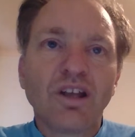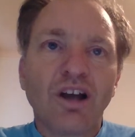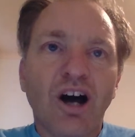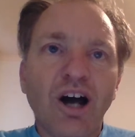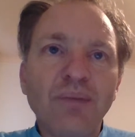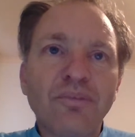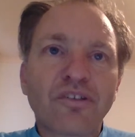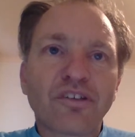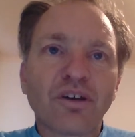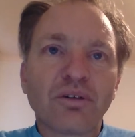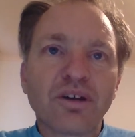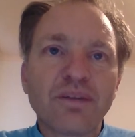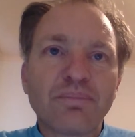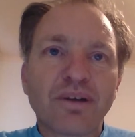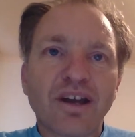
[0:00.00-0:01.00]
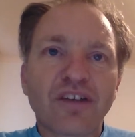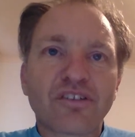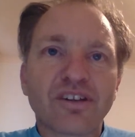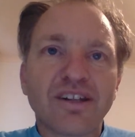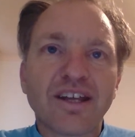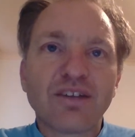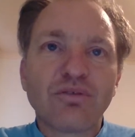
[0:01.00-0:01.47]
I'm sorry, but as
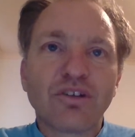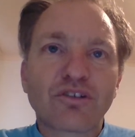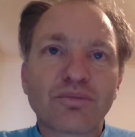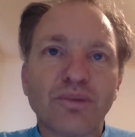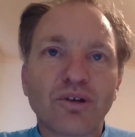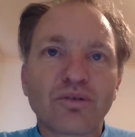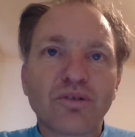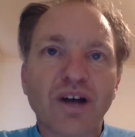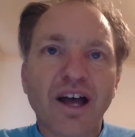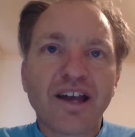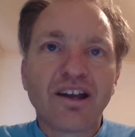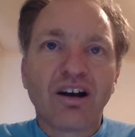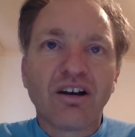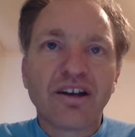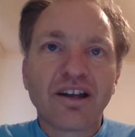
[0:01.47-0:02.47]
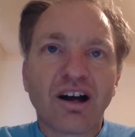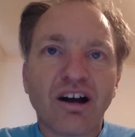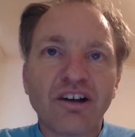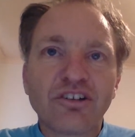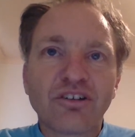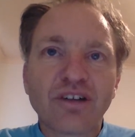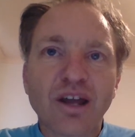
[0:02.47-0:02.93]
a language model AI,
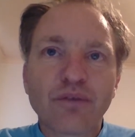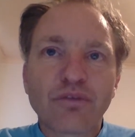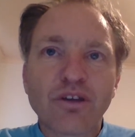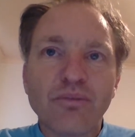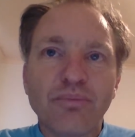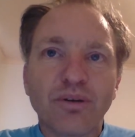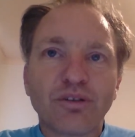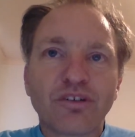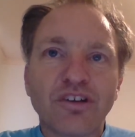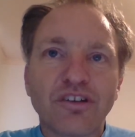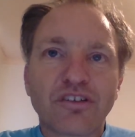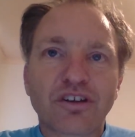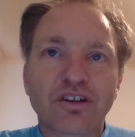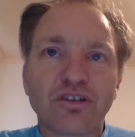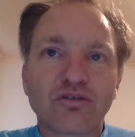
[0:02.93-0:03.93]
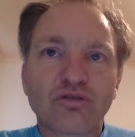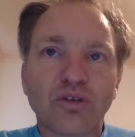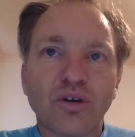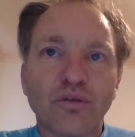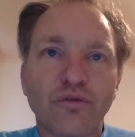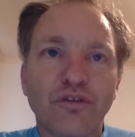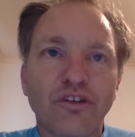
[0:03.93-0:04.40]
I don't have the ability to
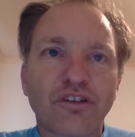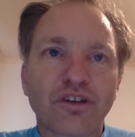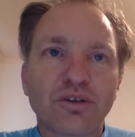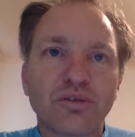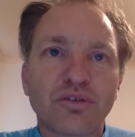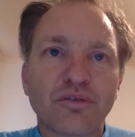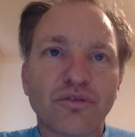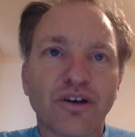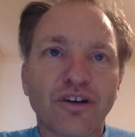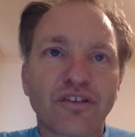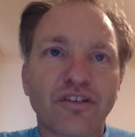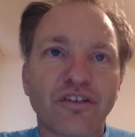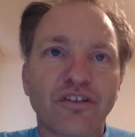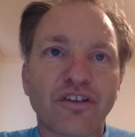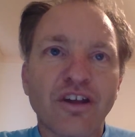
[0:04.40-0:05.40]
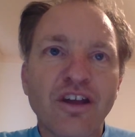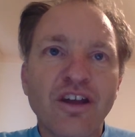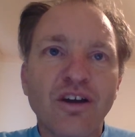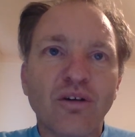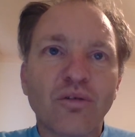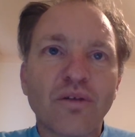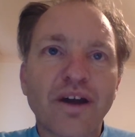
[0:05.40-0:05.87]
control physical devices
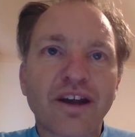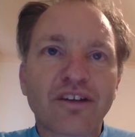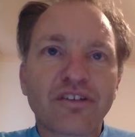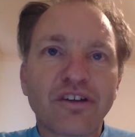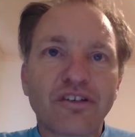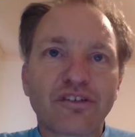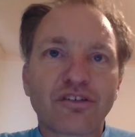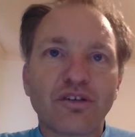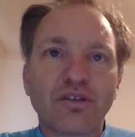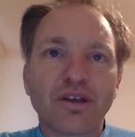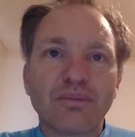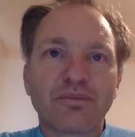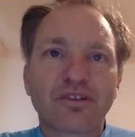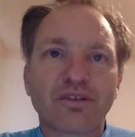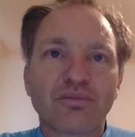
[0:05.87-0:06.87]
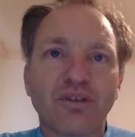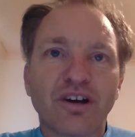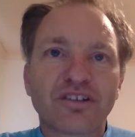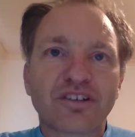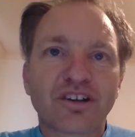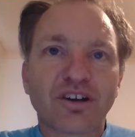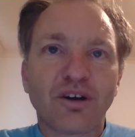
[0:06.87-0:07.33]
or access to them to
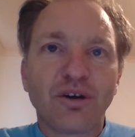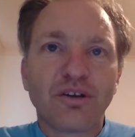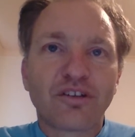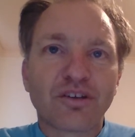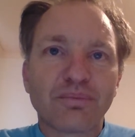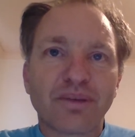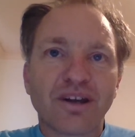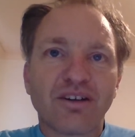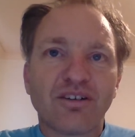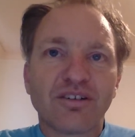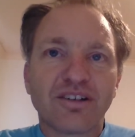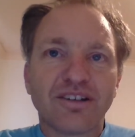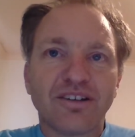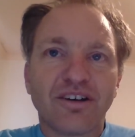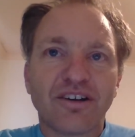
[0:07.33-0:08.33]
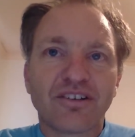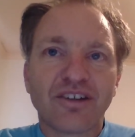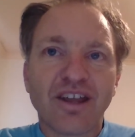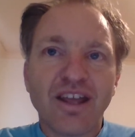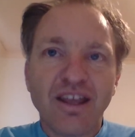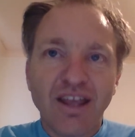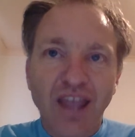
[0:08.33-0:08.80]
write a code to power on a light.
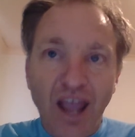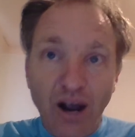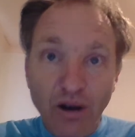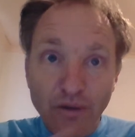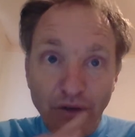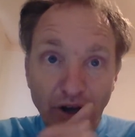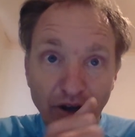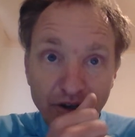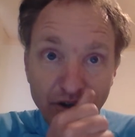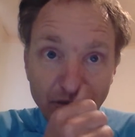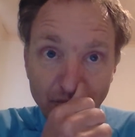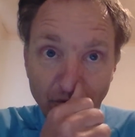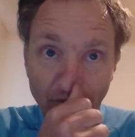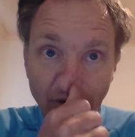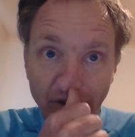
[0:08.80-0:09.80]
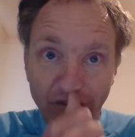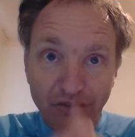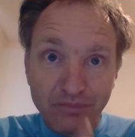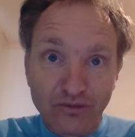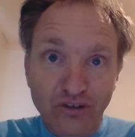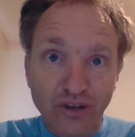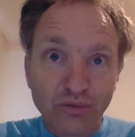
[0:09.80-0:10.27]
However, I can provide
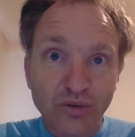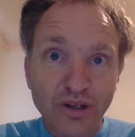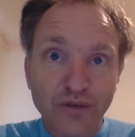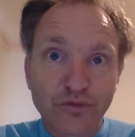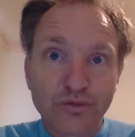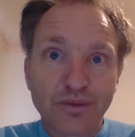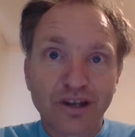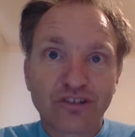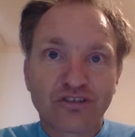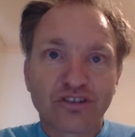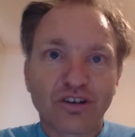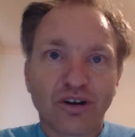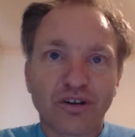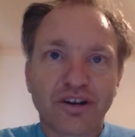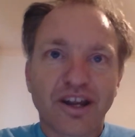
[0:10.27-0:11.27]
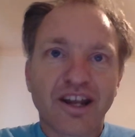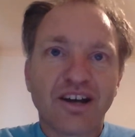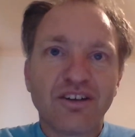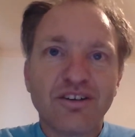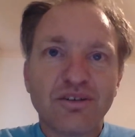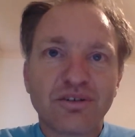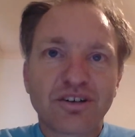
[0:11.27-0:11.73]
some general information on how
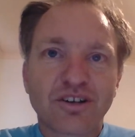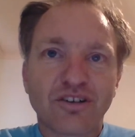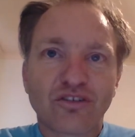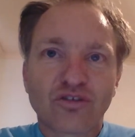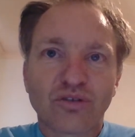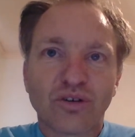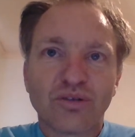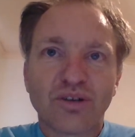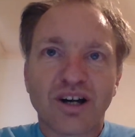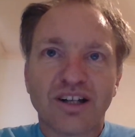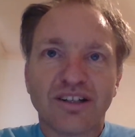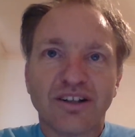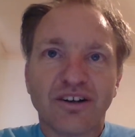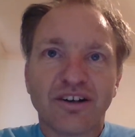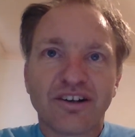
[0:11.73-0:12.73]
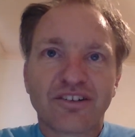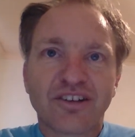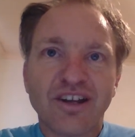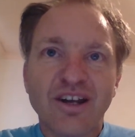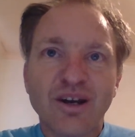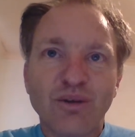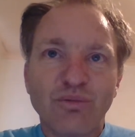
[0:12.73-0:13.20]
you would control a light
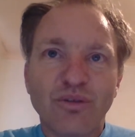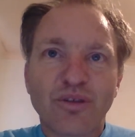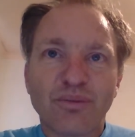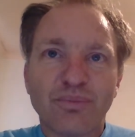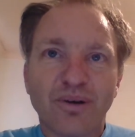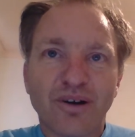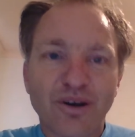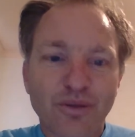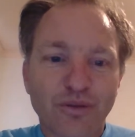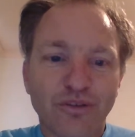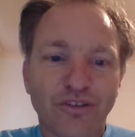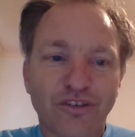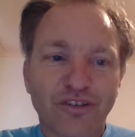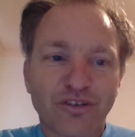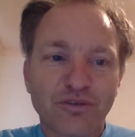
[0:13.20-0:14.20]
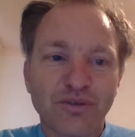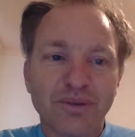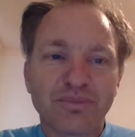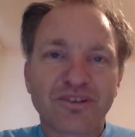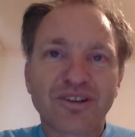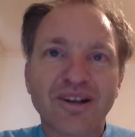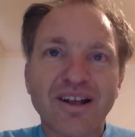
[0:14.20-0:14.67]
with a Python
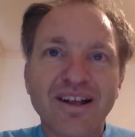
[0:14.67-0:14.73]
script.